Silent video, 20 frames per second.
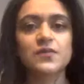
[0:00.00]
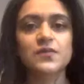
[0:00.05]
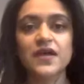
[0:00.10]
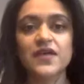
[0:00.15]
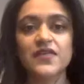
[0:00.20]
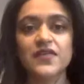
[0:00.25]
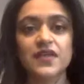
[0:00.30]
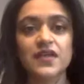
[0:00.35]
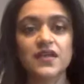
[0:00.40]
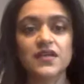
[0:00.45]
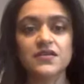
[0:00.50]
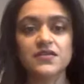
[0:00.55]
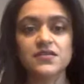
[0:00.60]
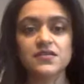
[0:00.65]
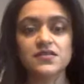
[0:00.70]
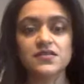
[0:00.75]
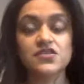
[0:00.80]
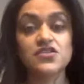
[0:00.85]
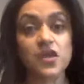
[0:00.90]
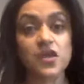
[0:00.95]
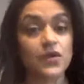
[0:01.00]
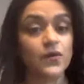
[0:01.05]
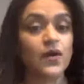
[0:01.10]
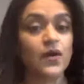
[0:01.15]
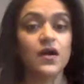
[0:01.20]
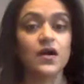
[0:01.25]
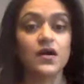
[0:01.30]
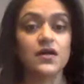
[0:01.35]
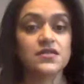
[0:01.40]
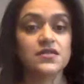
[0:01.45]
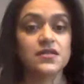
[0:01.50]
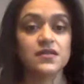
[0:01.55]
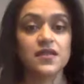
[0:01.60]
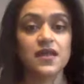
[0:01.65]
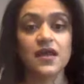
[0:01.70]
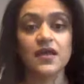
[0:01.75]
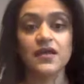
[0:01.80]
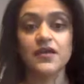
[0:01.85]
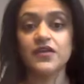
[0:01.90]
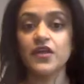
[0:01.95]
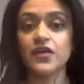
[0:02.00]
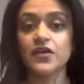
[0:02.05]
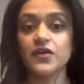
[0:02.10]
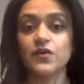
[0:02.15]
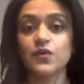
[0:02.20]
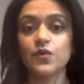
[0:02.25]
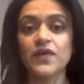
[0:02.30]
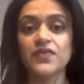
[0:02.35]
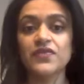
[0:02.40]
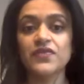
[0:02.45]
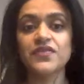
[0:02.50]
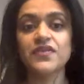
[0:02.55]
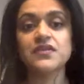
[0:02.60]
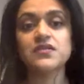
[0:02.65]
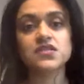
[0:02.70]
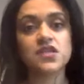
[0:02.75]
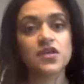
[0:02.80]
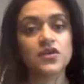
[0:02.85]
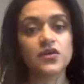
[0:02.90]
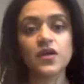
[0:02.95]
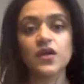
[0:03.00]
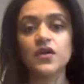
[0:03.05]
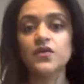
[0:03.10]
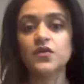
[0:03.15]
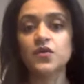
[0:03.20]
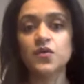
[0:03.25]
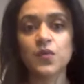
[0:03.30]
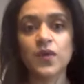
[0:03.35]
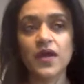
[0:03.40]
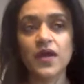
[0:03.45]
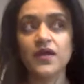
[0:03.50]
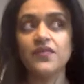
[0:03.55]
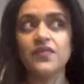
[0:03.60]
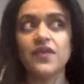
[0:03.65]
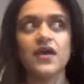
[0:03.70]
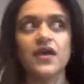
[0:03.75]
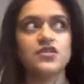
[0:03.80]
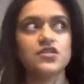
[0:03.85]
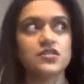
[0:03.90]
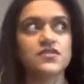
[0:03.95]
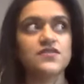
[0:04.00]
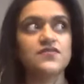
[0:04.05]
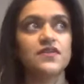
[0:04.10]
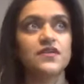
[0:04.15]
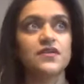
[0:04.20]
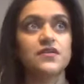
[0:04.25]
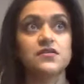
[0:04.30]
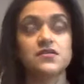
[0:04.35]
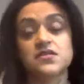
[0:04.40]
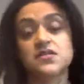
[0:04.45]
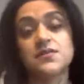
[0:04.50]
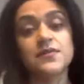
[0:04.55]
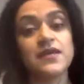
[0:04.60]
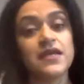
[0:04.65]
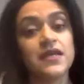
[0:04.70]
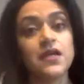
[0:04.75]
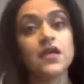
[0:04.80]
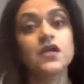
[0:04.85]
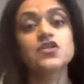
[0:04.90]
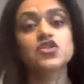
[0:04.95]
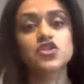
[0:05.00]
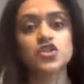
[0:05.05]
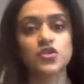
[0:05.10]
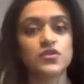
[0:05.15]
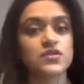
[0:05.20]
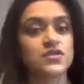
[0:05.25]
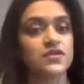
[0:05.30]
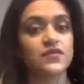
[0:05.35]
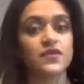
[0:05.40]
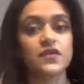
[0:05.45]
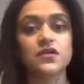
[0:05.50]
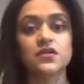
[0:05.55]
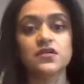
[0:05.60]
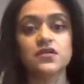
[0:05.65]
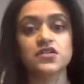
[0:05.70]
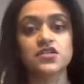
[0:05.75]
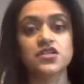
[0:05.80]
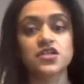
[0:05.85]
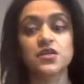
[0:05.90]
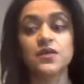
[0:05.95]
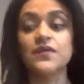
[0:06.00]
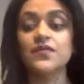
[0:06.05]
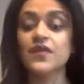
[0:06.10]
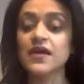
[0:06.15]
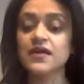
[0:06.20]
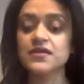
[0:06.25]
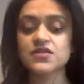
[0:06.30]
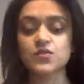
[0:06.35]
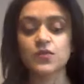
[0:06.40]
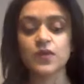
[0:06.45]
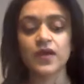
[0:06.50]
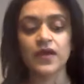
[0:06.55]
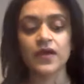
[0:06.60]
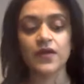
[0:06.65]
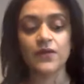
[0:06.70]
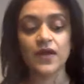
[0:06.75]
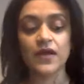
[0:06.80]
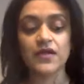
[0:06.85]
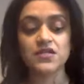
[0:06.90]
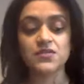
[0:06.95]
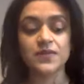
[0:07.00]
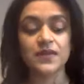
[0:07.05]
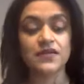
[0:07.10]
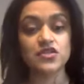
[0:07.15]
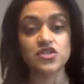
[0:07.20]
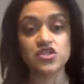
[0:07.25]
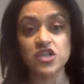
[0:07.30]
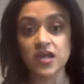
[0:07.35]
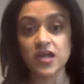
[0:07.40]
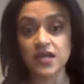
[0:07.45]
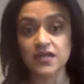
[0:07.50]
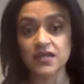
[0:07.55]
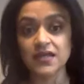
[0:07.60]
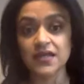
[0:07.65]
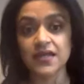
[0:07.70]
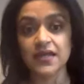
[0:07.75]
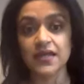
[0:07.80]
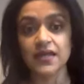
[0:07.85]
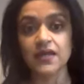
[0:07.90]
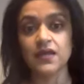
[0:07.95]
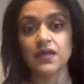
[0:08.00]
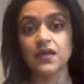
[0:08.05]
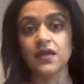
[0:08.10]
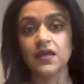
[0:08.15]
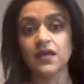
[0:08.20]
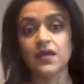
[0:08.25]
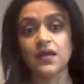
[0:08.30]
but I think it's so hard. And that, you know, when things don't go your way, that just feels to me too difficult to do. And that's why I write about journaling,